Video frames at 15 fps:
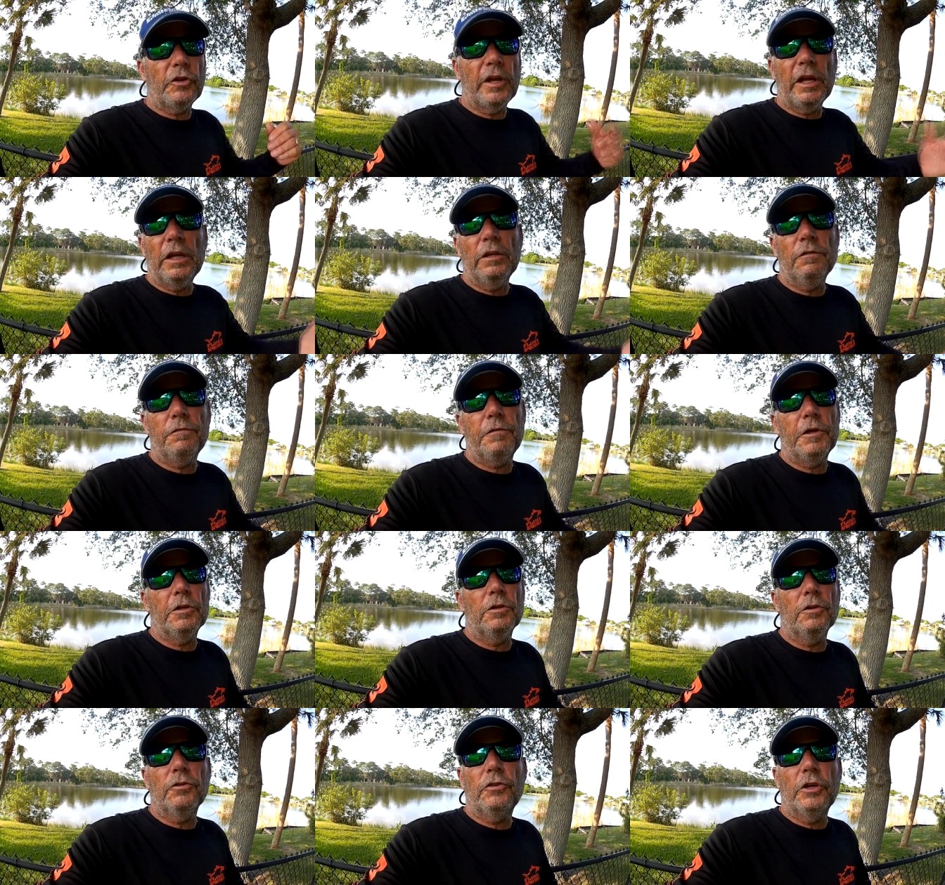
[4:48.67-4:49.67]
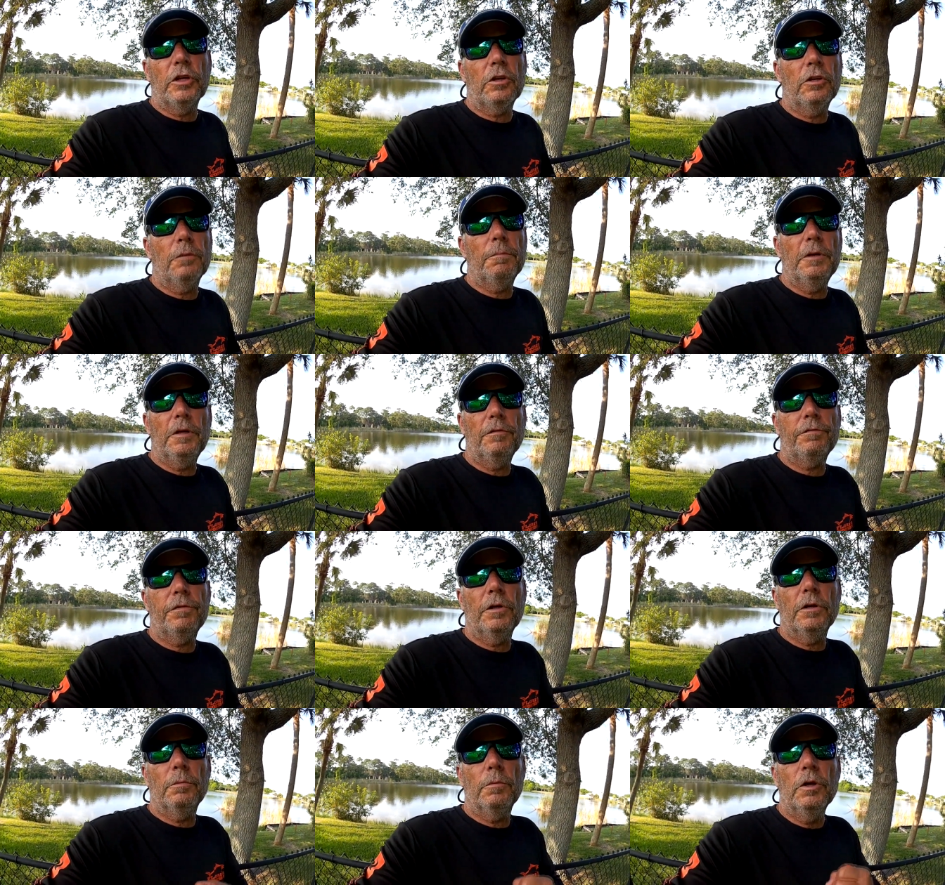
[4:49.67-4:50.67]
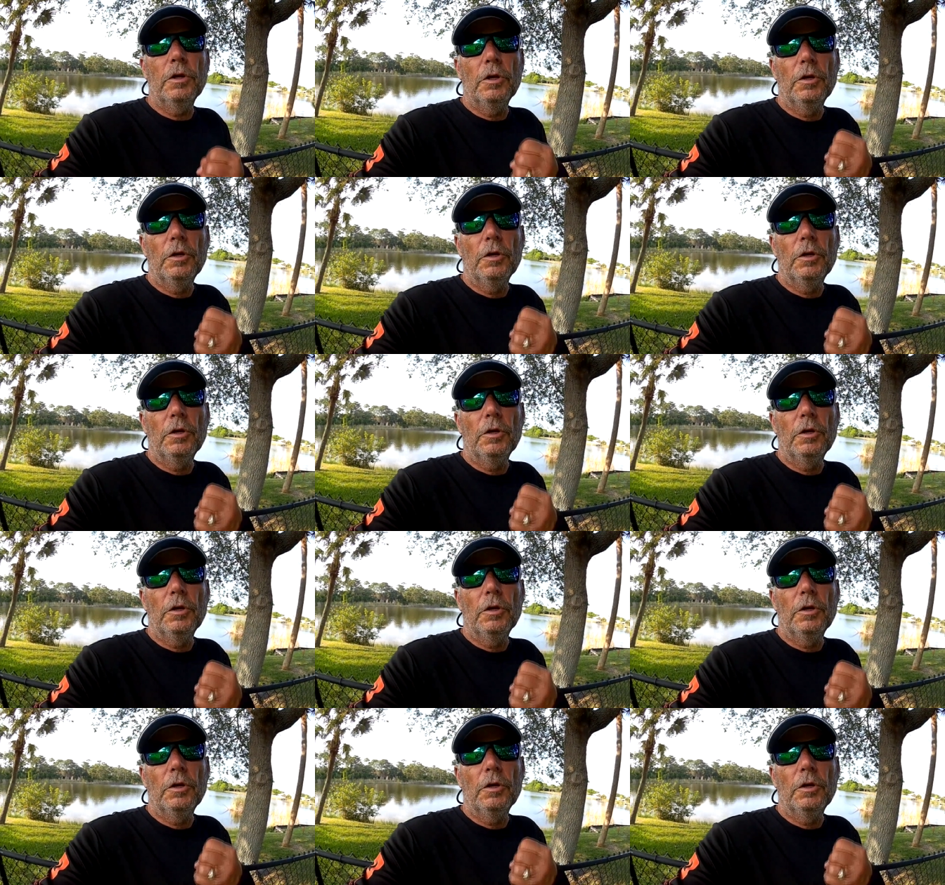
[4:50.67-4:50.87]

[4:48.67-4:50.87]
cane fields, it could be from